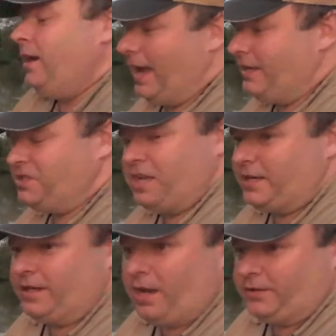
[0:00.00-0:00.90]
I
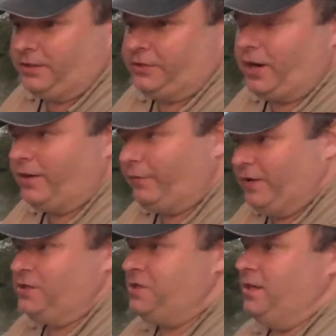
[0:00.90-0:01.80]
decided not to try to
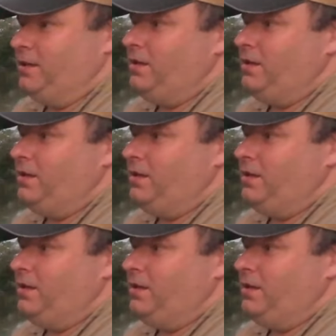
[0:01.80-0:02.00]
fish it.